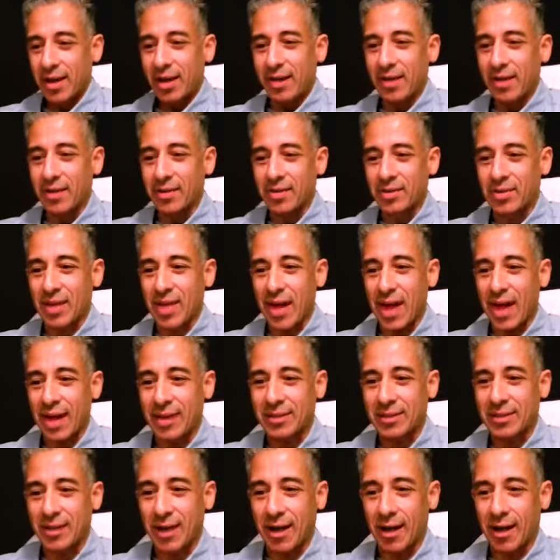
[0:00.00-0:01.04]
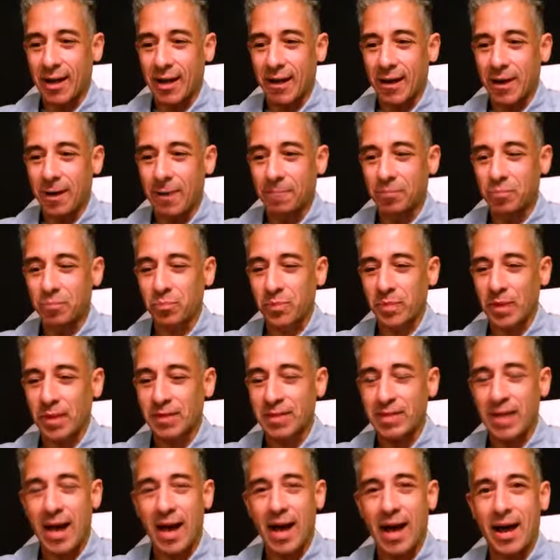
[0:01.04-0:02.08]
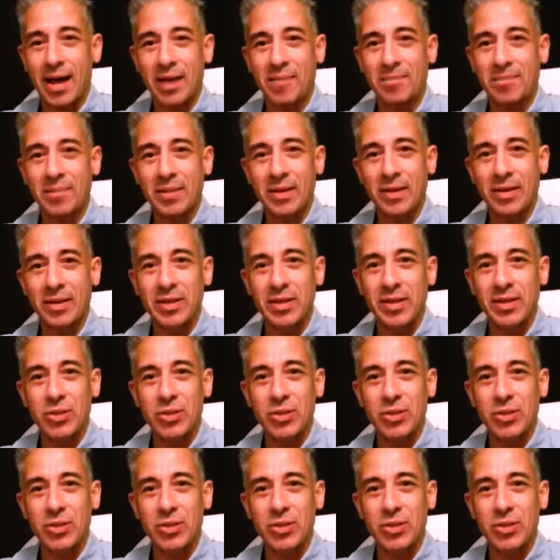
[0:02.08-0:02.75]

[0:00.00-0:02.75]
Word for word: is that uh, um, time